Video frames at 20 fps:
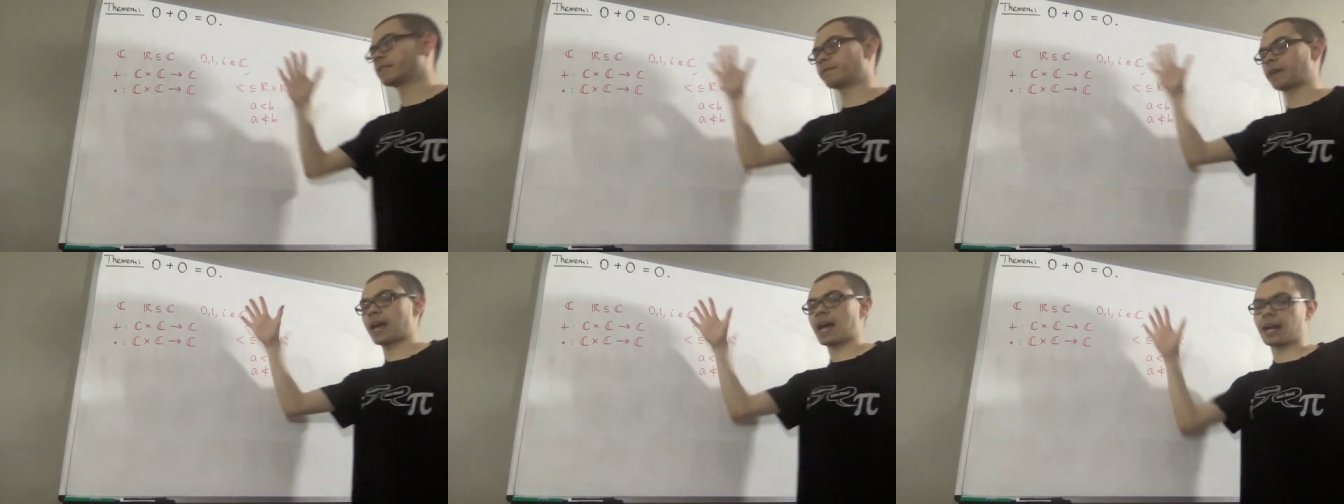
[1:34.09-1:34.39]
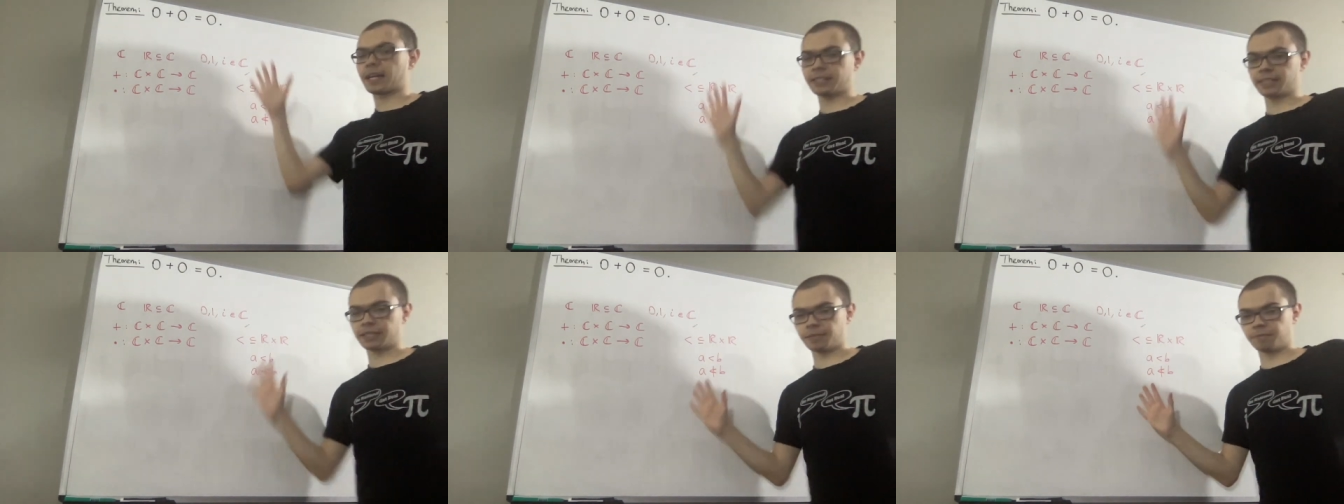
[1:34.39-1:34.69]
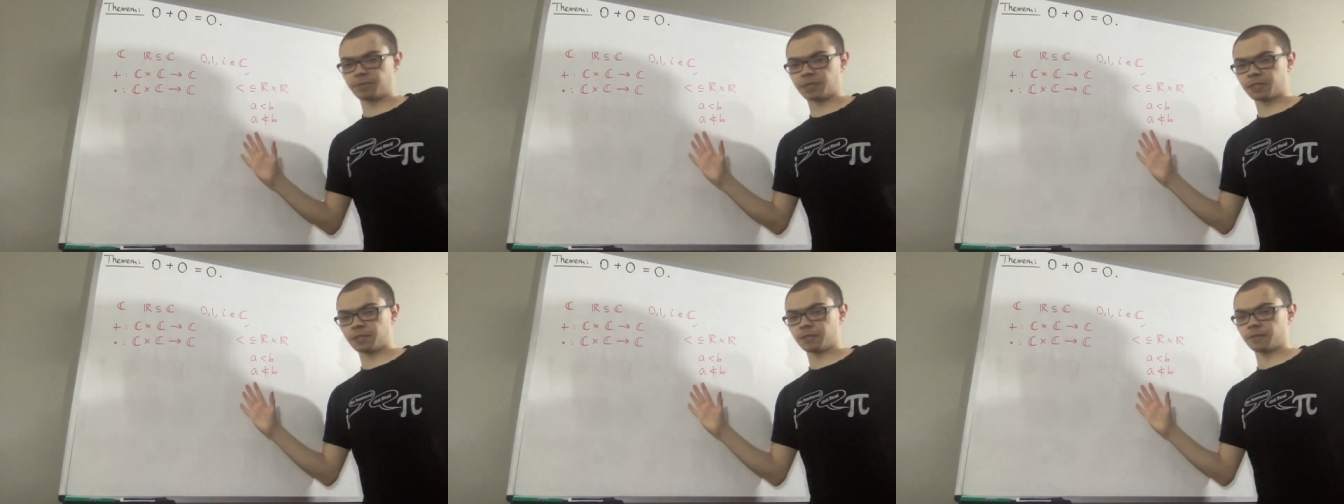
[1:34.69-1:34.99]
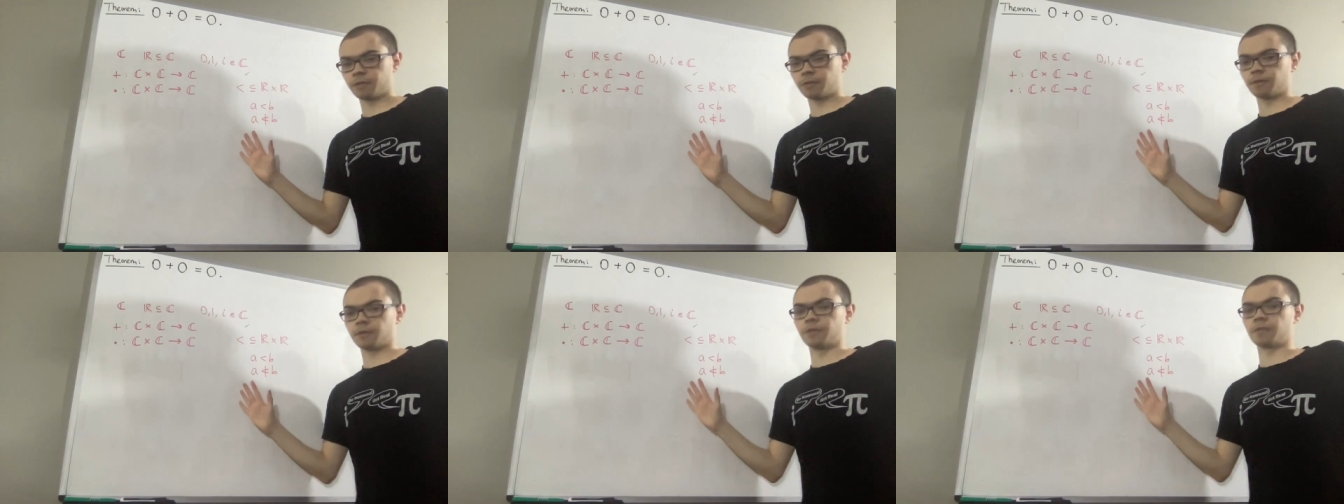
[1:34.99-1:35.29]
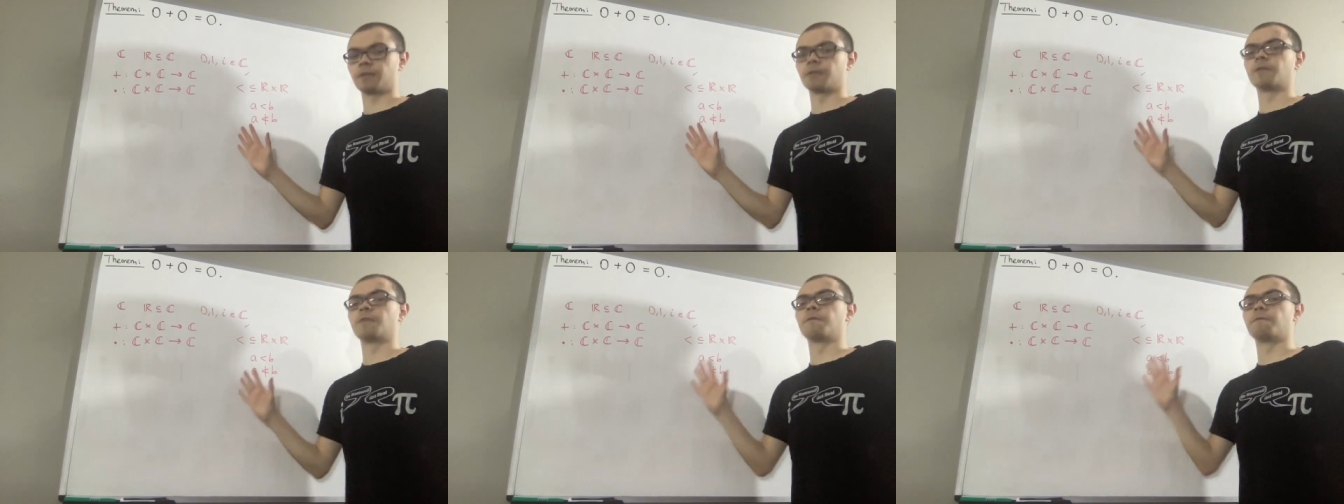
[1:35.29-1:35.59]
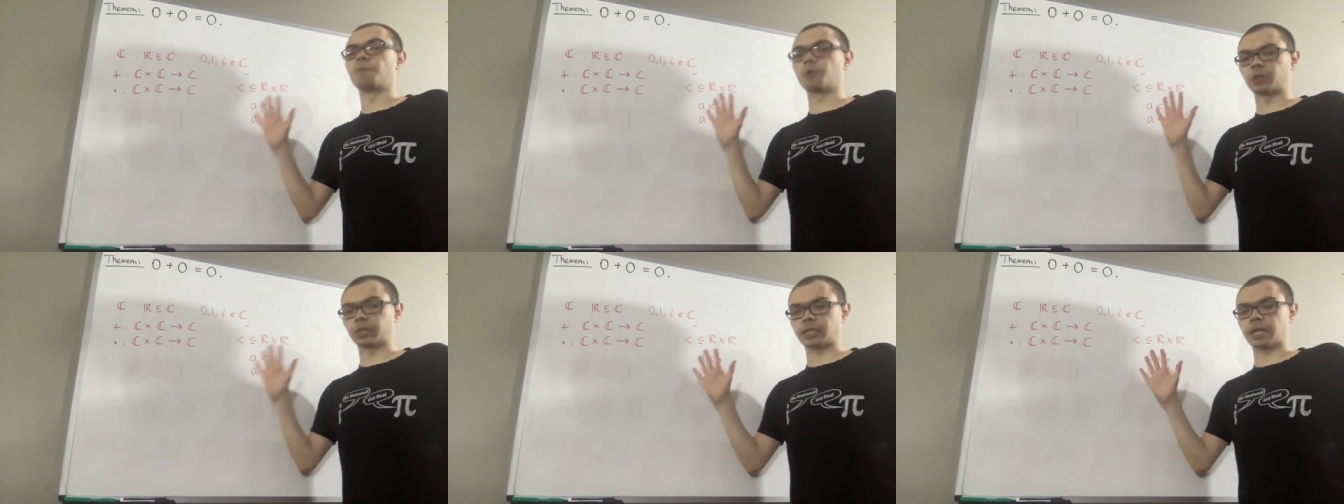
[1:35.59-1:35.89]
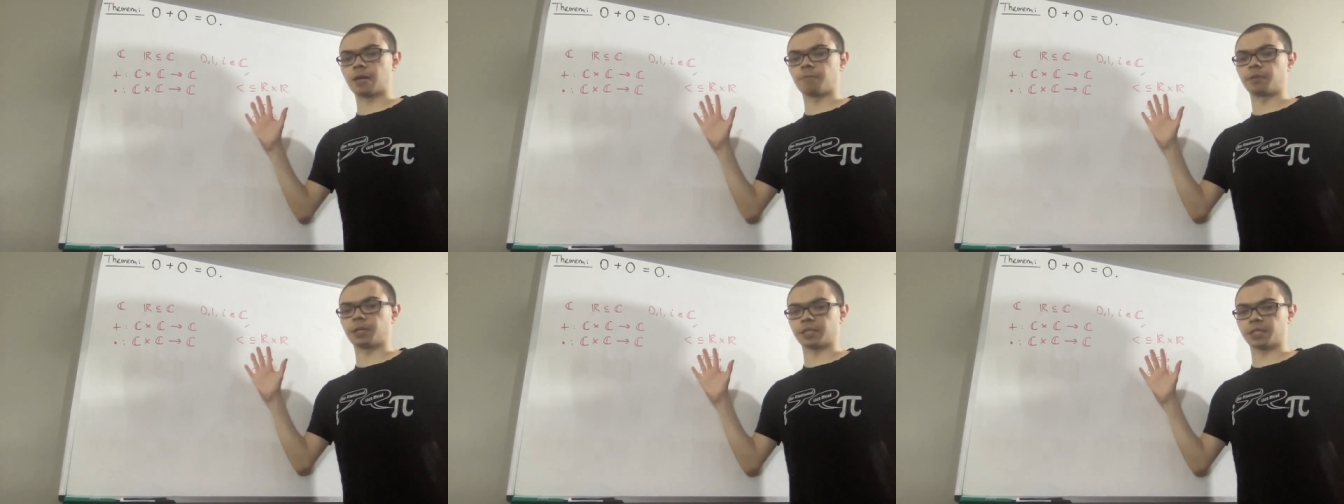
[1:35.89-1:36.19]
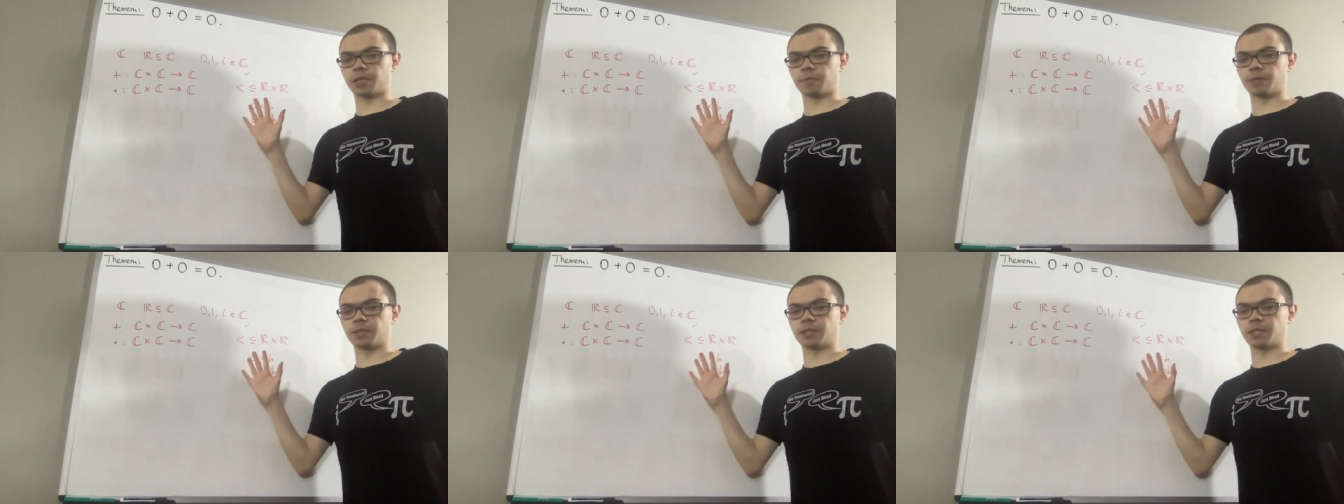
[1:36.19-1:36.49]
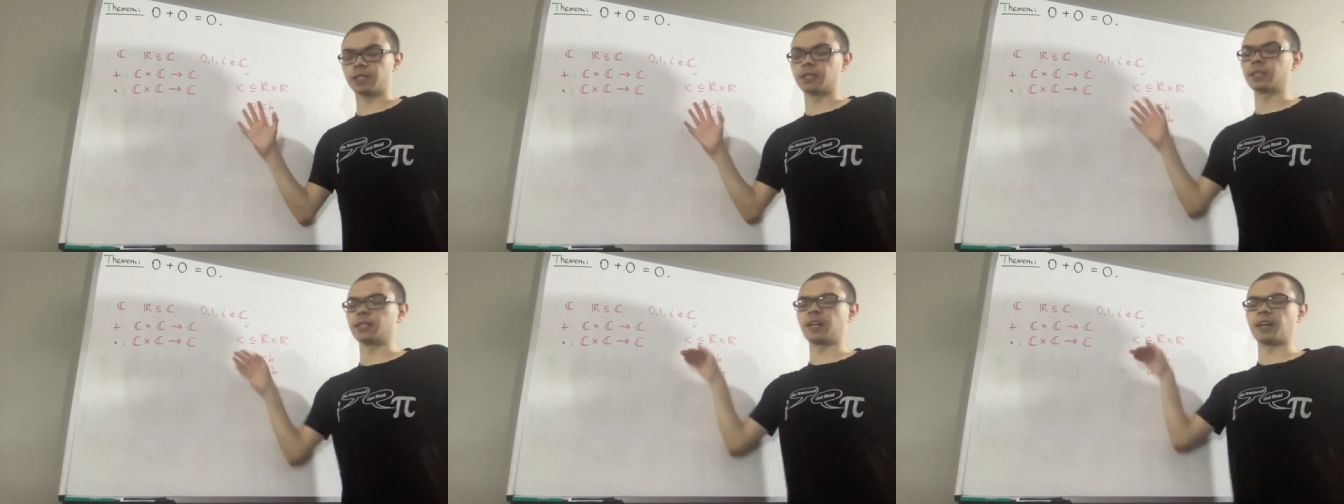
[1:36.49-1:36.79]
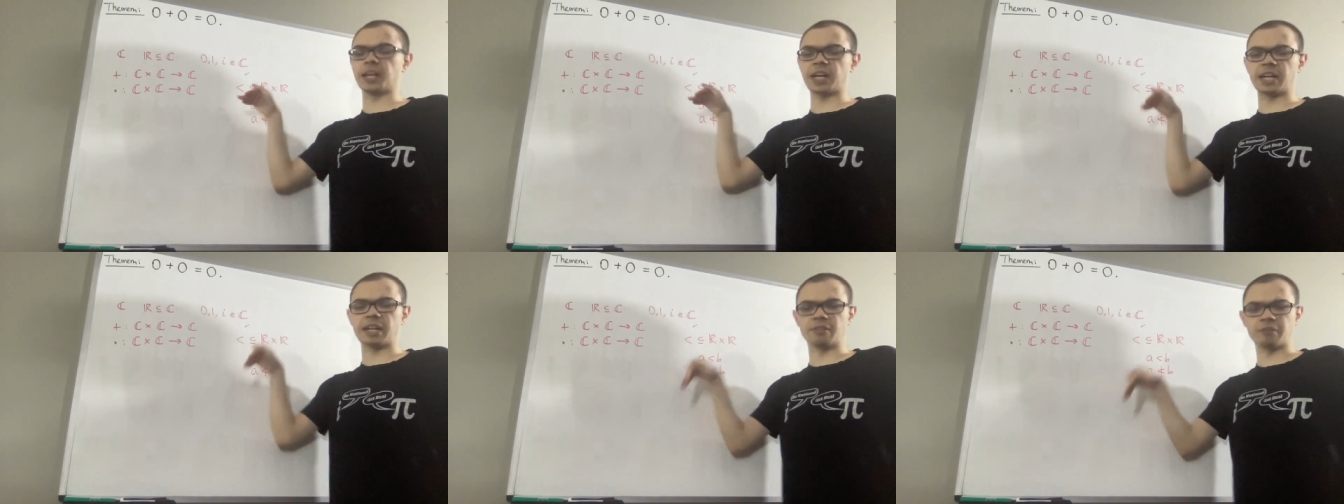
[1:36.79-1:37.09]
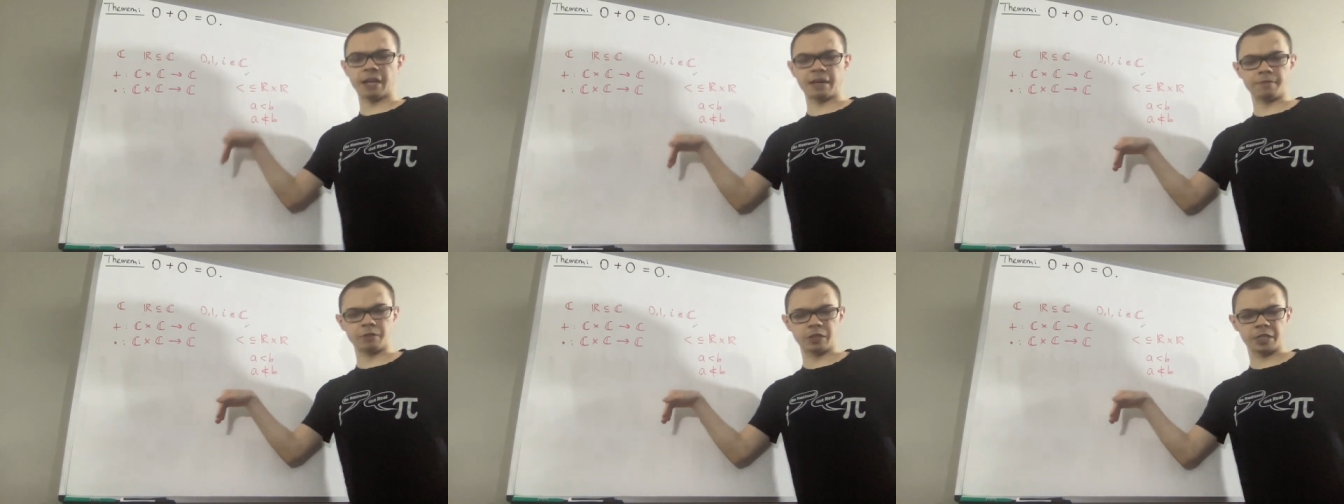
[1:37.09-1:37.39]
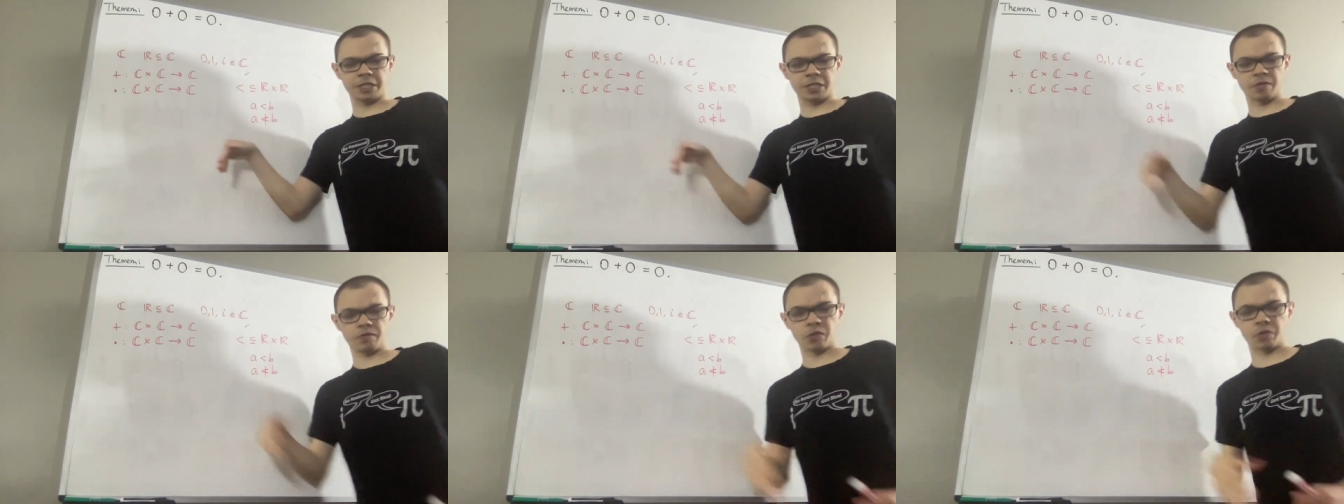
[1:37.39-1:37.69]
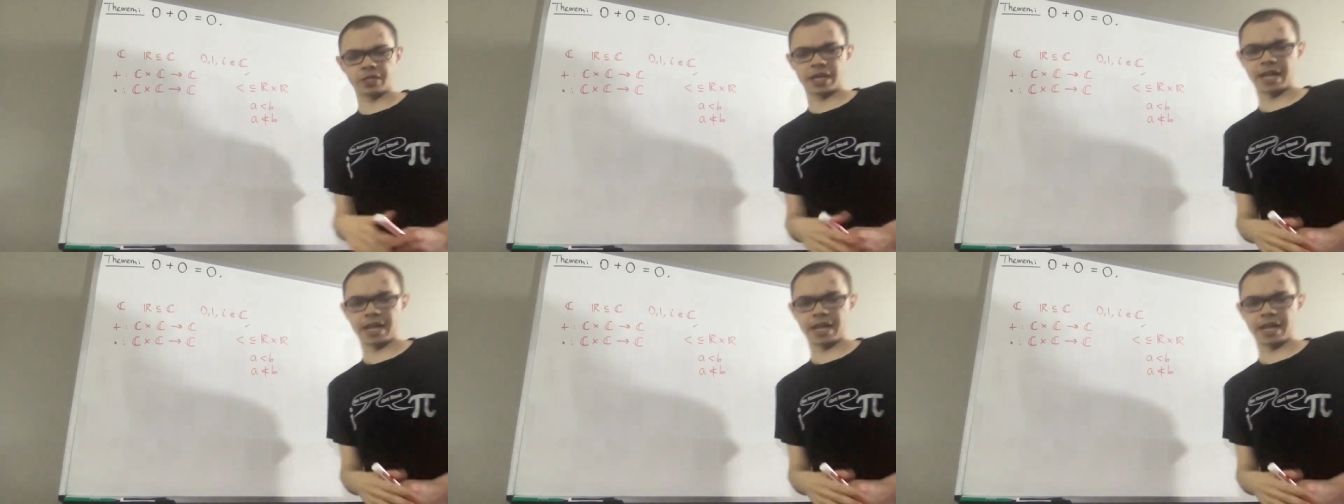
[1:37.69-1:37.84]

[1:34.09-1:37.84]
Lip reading: of axioms for the complex numbers. All right, and I'll have a list of those